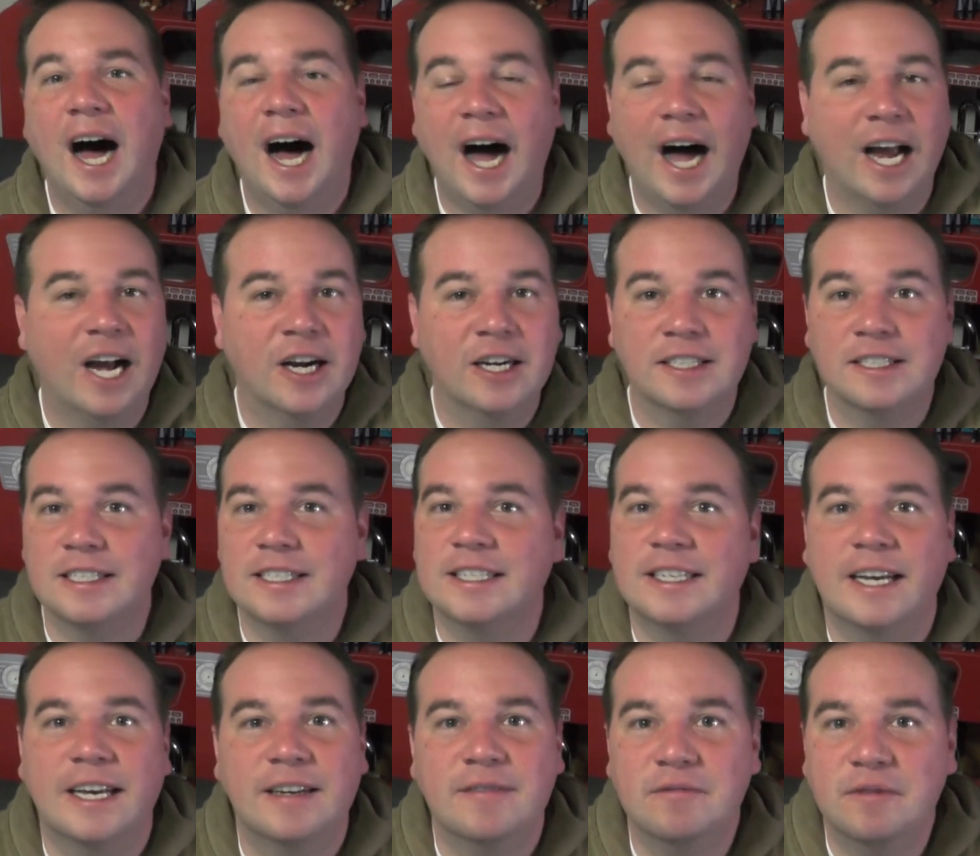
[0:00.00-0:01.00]
I honestly
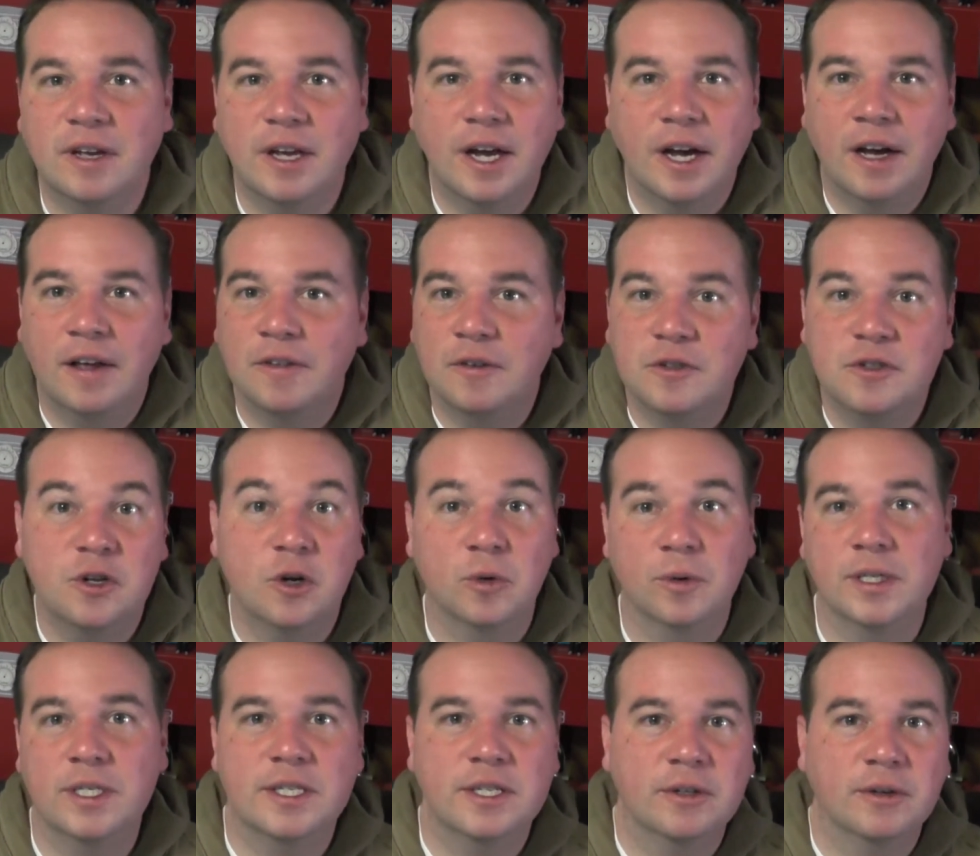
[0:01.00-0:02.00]
say uh, there's no
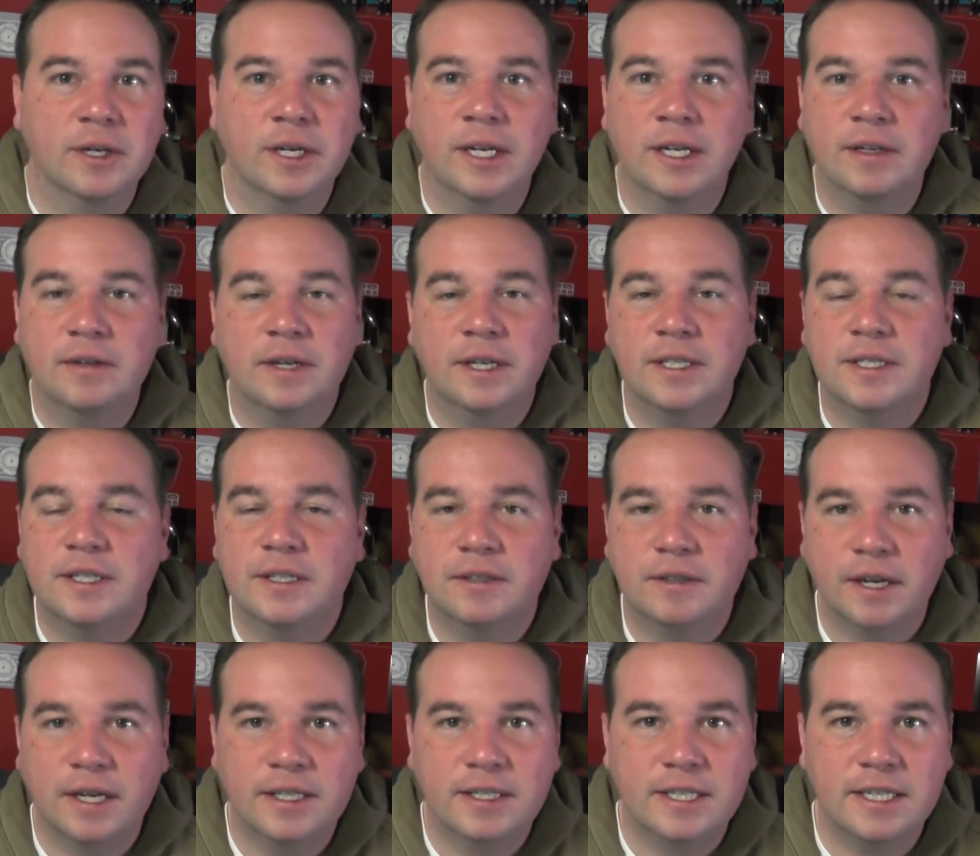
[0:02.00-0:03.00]
reason to read it.
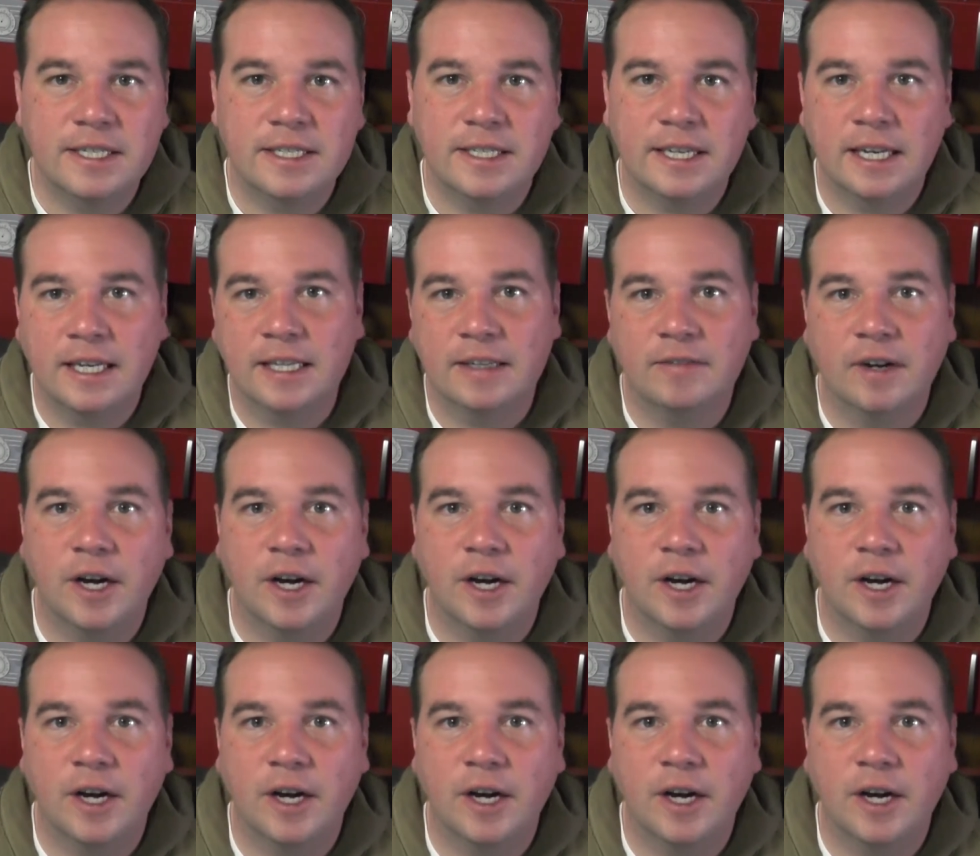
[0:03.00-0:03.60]
It's it's easy to leave